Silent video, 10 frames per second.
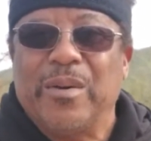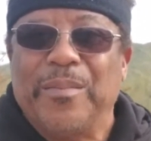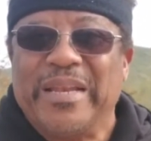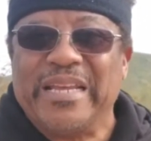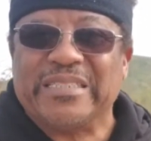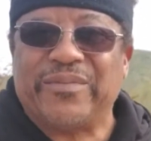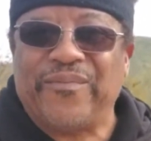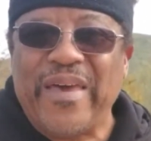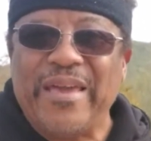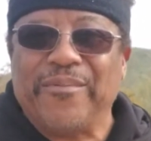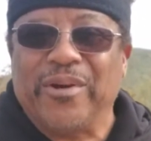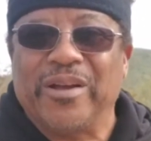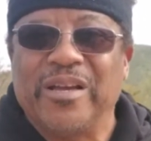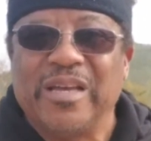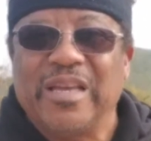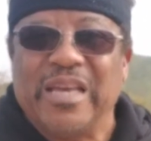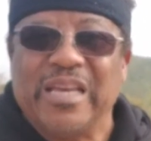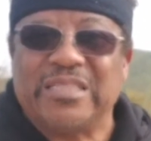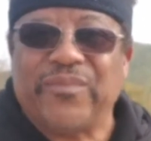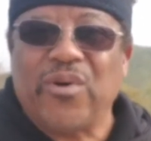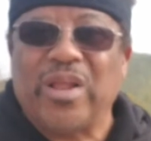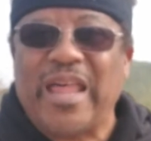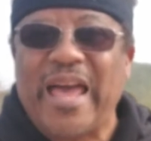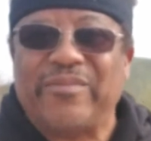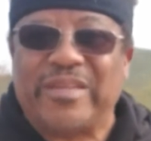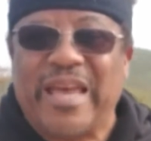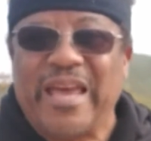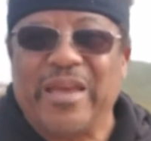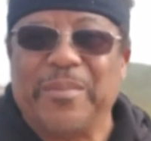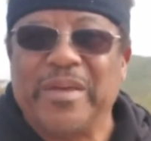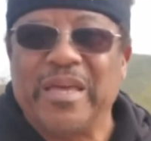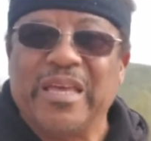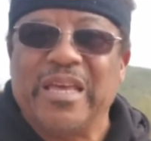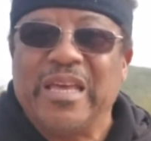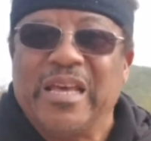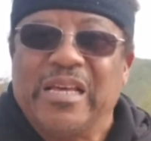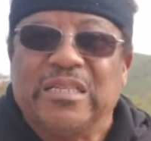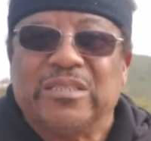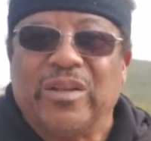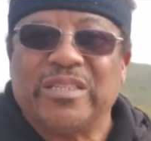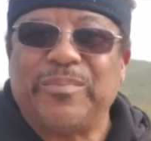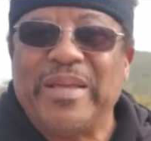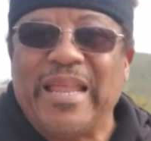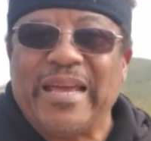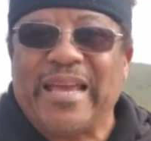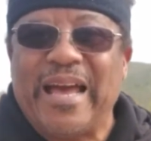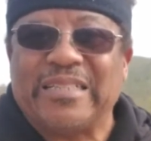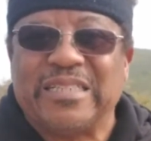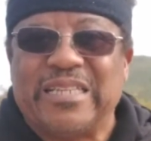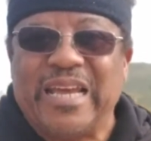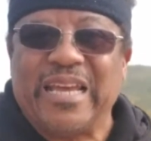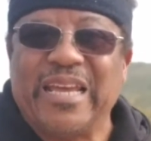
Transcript: but his favor is for a lifetime. So let's be like God today.